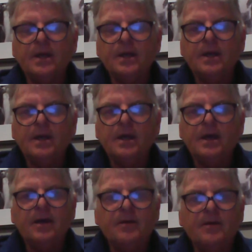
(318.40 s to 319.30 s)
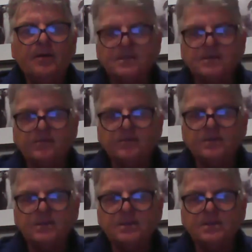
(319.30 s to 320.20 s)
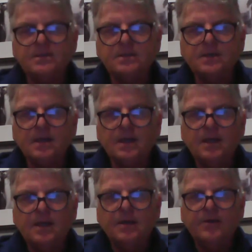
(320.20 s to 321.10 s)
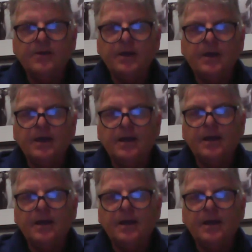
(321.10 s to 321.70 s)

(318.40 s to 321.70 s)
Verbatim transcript: Mm-hmm. um, and he's in his late seventies.